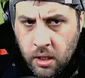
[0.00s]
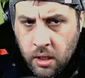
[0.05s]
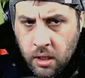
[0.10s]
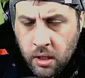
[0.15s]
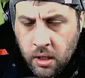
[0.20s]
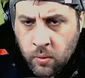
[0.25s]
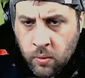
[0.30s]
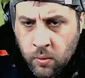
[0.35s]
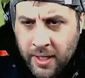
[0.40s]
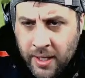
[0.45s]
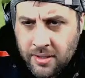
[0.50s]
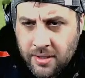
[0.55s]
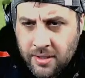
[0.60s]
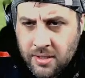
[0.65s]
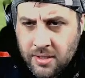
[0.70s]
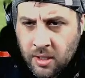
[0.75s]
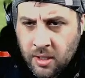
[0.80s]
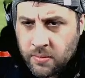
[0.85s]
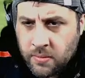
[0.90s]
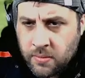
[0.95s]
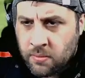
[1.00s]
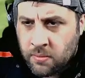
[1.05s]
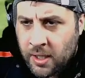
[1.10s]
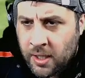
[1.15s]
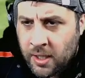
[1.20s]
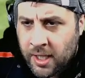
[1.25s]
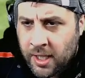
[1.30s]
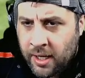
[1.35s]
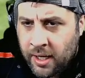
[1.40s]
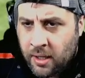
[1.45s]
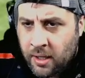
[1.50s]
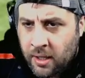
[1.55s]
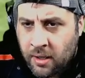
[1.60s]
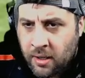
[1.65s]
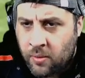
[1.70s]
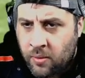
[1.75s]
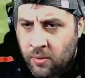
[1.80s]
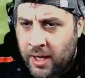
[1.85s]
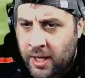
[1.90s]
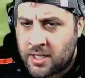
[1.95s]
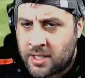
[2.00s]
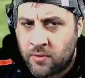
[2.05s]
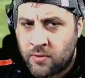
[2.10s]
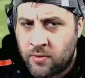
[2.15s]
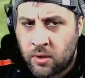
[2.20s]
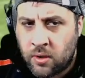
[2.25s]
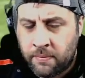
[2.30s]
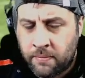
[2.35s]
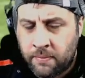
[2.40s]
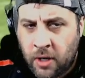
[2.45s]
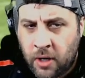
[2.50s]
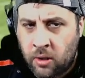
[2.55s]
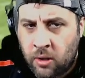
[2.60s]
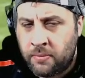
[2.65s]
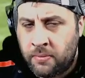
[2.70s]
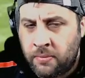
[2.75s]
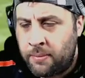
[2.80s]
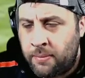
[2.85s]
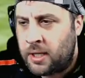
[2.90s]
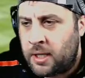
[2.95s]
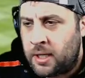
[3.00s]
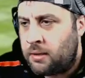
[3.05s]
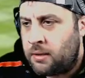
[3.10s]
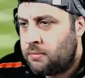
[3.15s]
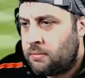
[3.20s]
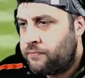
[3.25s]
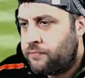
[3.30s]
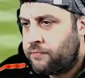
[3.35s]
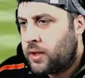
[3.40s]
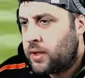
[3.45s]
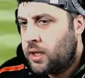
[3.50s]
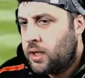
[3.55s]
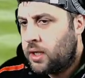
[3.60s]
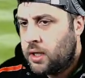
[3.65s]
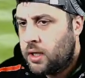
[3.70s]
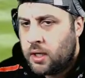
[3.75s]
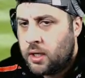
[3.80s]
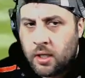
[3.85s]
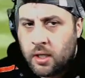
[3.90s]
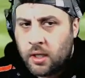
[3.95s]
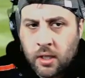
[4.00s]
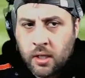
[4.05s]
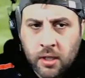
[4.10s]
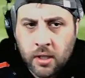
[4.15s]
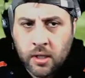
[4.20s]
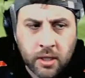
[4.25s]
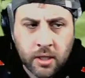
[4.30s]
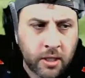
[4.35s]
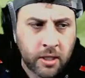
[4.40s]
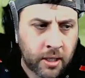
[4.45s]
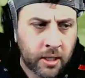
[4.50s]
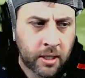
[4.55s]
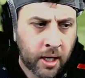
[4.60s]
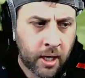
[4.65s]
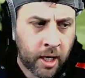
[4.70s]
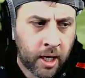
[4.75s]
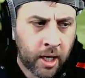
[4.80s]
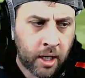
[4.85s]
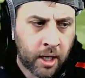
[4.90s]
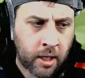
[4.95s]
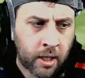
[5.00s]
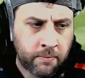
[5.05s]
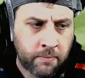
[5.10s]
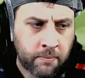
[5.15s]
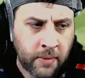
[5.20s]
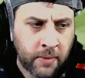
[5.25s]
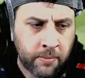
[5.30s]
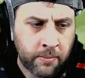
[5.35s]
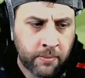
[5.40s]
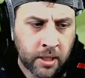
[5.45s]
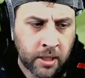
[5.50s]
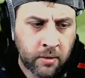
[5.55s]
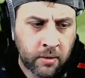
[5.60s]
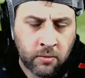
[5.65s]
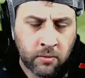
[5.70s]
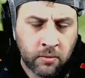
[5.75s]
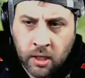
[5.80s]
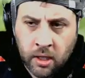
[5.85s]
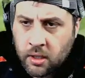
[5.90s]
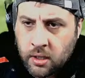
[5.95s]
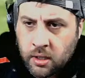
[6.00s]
He went, stopped, and went again. I don't know what that's for. Oh, maybe in a ruck.